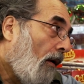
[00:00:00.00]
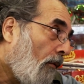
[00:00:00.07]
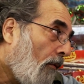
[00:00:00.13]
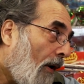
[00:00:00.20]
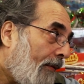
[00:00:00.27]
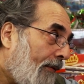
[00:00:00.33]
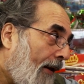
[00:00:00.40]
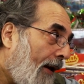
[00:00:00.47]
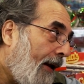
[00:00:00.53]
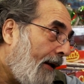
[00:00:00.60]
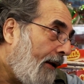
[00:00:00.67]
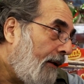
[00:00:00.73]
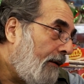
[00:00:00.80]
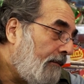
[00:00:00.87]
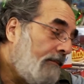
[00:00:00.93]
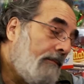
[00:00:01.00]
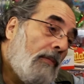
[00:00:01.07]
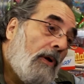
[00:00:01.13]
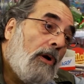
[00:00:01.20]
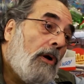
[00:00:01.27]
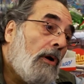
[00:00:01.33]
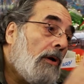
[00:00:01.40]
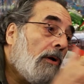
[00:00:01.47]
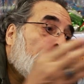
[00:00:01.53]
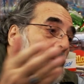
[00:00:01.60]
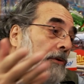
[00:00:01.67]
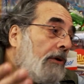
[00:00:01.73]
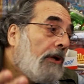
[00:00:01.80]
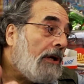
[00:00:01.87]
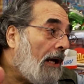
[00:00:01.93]
one day,
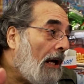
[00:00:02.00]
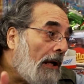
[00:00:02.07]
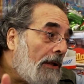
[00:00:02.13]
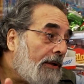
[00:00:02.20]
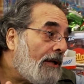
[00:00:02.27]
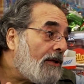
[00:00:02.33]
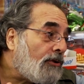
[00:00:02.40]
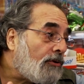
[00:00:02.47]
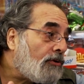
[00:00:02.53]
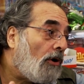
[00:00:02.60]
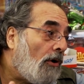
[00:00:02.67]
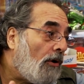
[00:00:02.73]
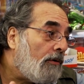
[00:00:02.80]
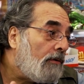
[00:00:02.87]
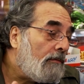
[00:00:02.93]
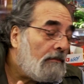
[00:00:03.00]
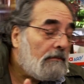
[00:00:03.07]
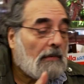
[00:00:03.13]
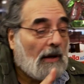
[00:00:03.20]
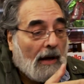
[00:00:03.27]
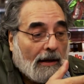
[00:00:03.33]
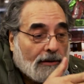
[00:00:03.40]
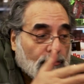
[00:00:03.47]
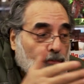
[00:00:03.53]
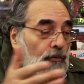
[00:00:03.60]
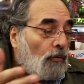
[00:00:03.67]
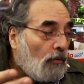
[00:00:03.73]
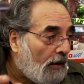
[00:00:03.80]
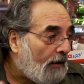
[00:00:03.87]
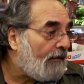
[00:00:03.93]
the eldest son has to
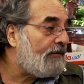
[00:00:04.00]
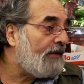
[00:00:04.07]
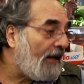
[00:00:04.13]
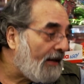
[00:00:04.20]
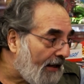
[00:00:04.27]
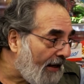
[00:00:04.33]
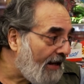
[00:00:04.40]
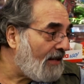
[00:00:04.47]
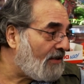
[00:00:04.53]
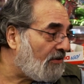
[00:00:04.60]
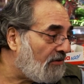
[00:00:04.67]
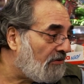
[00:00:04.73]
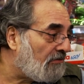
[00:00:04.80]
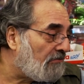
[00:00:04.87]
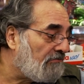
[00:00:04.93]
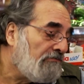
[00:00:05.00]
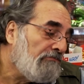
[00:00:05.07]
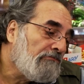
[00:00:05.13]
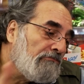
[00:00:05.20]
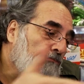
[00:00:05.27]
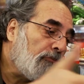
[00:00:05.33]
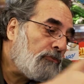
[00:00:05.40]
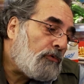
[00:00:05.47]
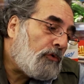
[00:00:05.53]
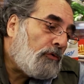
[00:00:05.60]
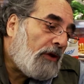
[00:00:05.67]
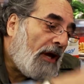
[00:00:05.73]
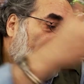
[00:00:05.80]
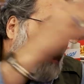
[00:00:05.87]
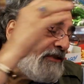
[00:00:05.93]
leave the nest.
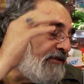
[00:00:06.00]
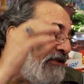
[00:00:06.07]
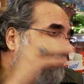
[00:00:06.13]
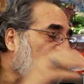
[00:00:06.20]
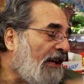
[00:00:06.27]
Today is the